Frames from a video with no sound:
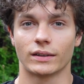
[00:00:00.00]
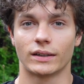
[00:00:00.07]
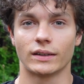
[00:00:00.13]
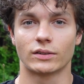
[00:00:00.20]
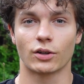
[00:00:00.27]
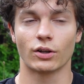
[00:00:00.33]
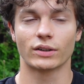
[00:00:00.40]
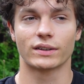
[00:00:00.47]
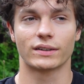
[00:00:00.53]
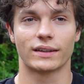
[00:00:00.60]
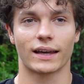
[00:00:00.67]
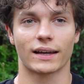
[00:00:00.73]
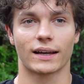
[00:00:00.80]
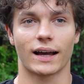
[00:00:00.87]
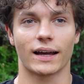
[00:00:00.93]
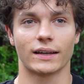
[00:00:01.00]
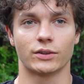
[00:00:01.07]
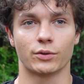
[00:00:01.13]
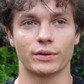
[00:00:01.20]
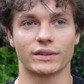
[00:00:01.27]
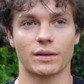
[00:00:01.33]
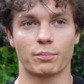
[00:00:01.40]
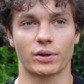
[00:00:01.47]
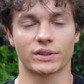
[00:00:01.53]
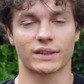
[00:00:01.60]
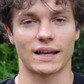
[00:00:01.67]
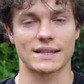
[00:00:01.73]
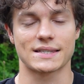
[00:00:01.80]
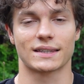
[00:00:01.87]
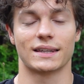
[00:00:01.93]
He told the guy doing the
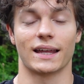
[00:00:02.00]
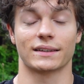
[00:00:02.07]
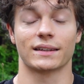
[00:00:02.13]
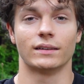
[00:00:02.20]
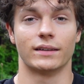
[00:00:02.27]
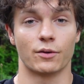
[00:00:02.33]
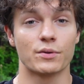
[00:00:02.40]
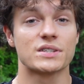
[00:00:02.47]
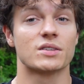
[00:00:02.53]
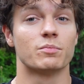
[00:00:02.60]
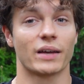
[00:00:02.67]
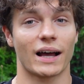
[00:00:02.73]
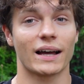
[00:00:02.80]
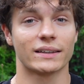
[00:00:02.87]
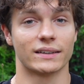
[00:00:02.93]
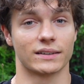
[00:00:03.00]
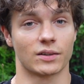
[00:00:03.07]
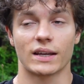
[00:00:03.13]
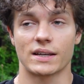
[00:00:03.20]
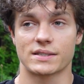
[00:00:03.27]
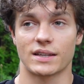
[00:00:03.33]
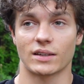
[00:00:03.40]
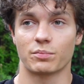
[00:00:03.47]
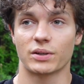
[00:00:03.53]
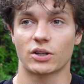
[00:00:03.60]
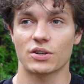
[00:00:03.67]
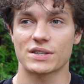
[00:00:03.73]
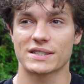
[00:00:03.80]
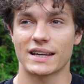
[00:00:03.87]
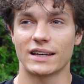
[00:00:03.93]
podcast that the reason behind it is that
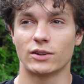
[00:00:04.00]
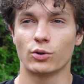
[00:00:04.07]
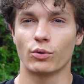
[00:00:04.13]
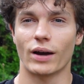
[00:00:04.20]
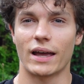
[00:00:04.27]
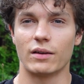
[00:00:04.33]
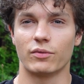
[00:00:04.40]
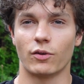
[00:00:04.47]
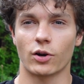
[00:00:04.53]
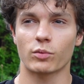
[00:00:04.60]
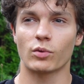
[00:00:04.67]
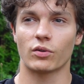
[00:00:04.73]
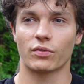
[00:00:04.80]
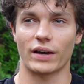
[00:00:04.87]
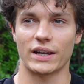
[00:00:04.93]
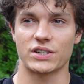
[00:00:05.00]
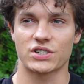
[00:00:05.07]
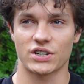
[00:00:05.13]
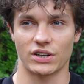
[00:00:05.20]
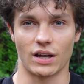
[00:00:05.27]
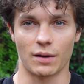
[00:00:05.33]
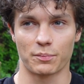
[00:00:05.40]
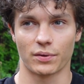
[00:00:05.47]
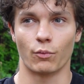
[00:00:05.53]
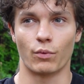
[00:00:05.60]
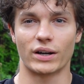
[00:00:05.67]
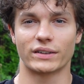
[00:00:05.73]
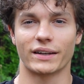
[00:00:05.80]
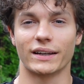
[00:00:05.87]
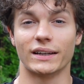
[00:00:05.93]
because they do a form of a chin-up
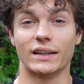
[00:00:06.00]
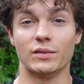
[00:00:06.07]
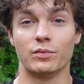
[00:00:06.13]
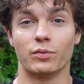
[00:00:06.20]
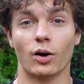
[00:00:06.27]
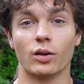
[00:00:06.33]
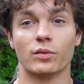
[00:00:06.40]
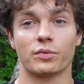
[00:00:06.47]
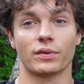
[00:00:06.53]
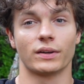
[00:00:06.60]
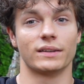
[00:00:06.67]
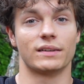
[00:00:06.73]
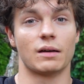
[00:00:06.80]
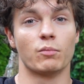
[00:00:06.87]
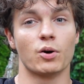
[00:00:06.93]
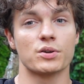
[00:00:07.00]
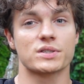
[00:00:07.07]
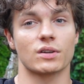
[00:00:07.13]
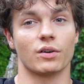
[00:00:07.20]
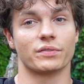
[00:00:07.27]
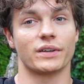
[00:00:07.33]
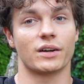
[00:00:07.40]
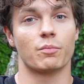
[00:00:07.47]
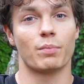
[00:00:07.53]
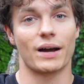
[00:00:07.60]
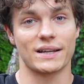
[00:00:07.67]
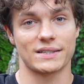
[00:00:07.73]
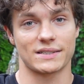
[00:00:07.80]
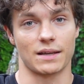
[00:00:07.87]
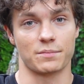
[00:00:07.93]
where they involve the most of their
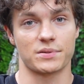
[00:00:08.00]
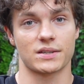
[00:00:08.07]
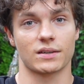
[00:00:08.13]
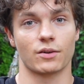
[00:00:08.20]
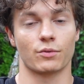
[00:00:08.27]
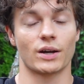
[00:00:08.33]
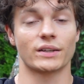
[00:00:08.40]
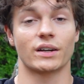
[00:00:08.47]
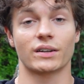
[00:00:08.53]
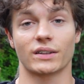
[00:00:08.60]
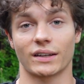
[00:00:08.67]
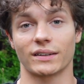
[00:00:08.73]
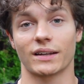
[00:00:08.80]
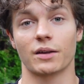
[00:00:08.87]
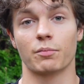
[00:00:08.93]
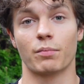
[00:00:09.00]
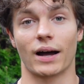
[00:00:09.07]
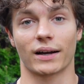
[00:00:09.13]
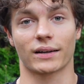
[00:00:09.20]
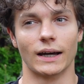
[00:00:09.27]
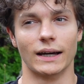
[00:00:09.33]
biceps rather than their back.